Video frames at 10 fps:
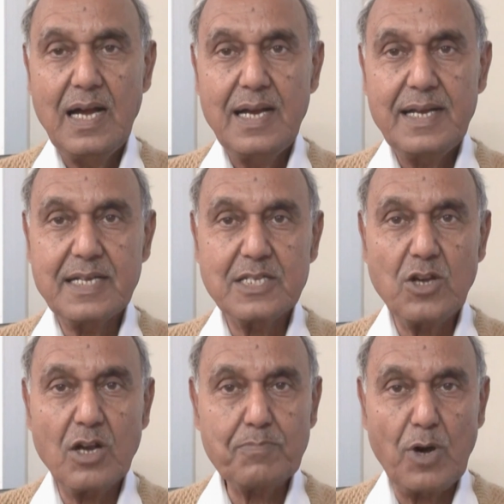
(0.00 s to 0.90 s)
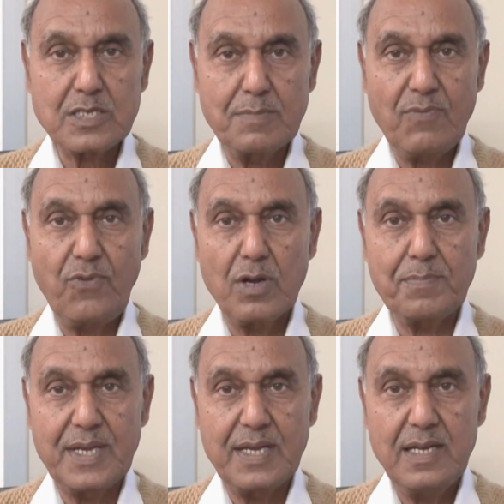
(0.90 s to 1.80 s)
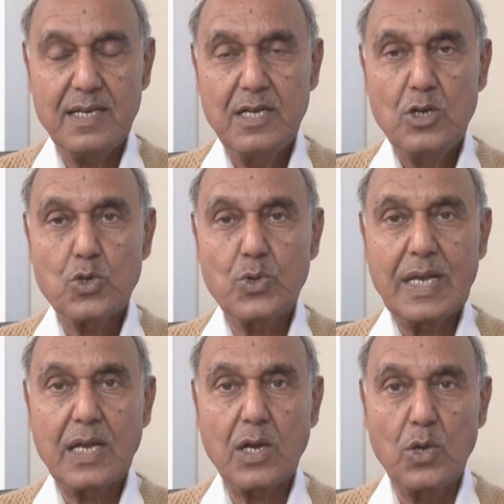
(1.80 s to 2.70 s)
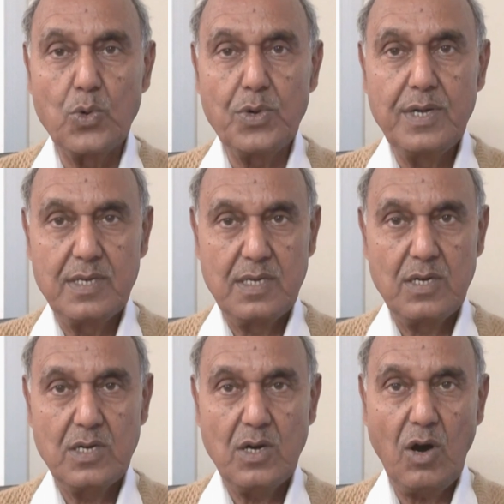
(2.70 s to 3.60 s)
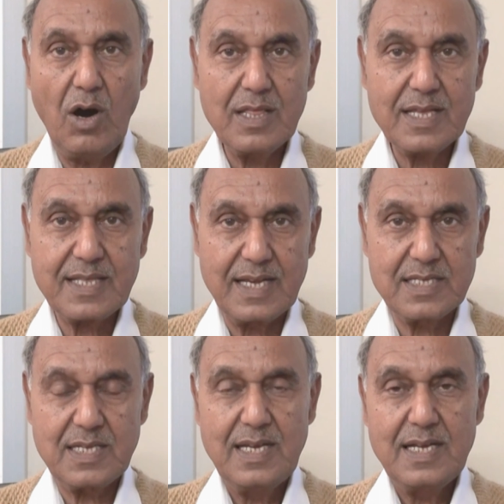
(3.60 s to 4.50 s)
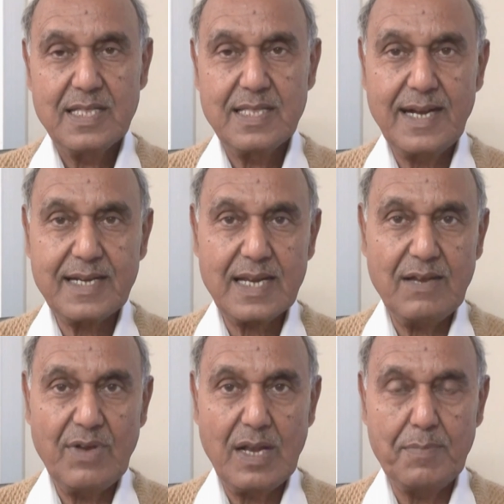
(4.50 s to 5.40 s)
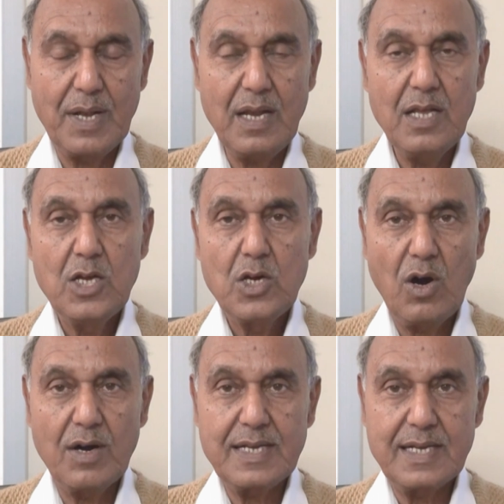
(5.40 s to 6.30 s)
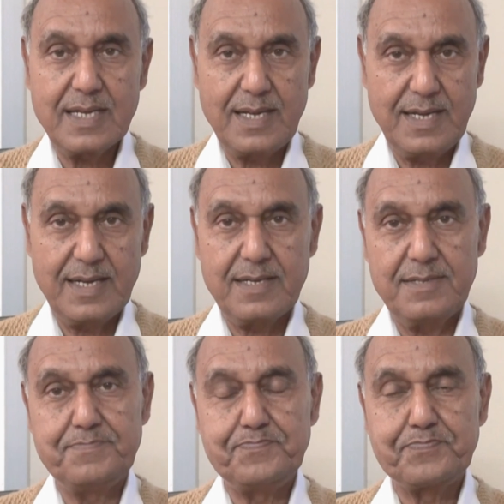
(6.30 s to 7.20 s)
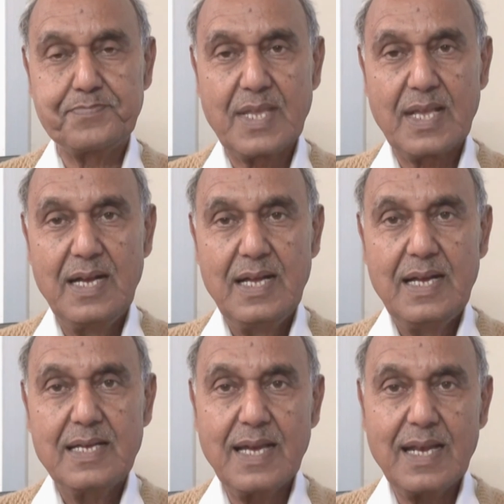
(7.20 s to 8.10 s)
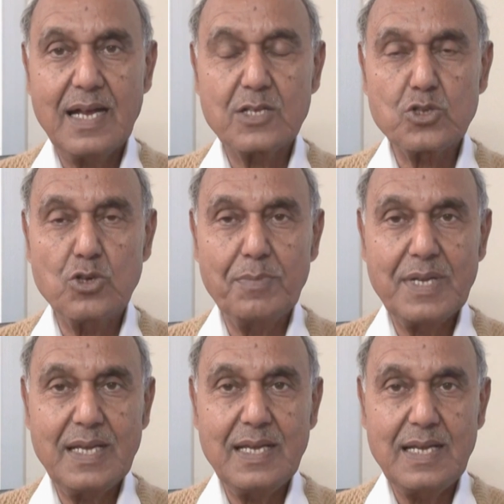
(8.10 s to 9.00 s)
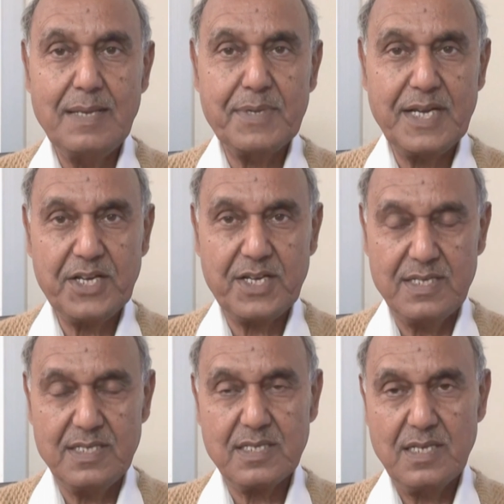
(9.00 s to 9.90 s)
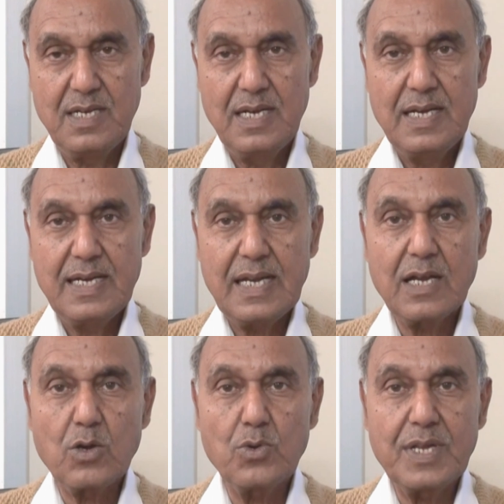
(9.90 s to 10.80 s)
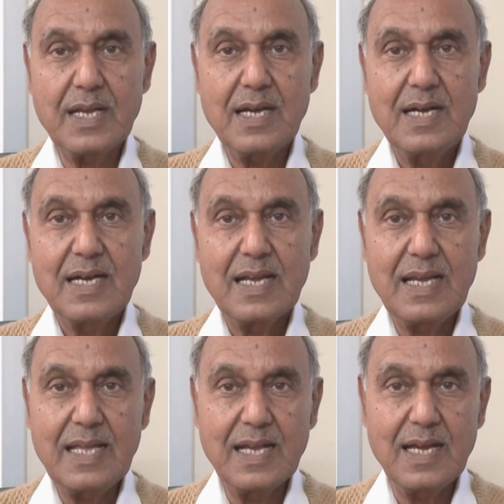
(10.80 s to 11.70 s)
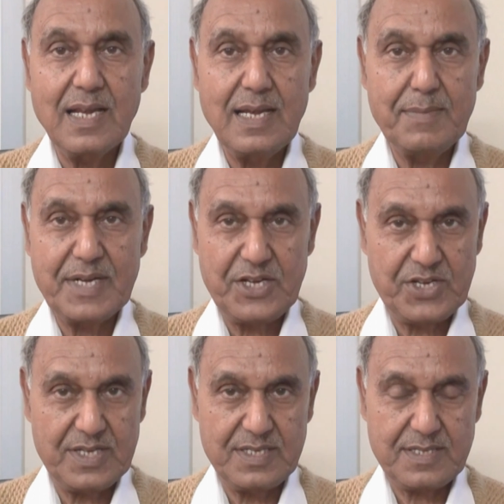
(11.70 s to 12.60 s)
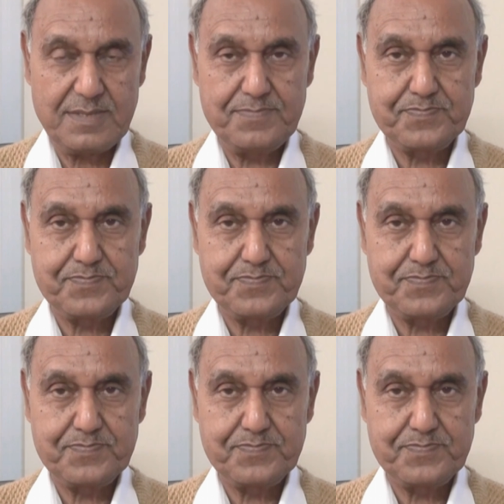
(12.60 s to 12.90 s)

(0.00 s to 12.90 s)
It is not possible for me to include all the things that are available on internet. There are so many limitations, including legal limitations.